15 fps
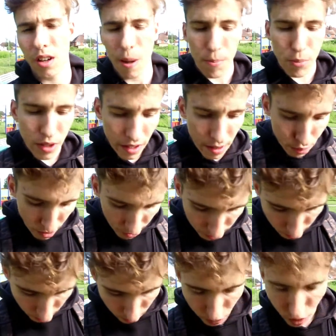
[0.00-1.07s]
pretty
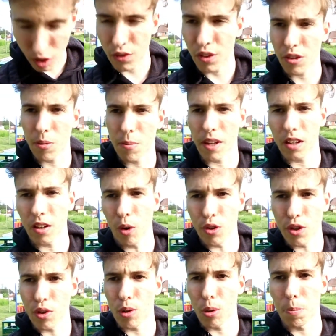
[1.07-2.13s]
impressive just for something on
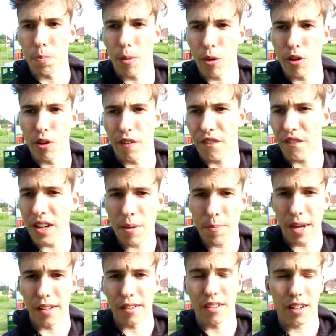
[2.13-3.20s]
your feet,
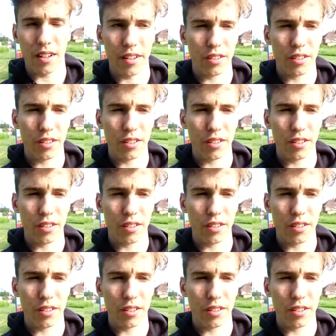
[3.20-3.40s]
basically.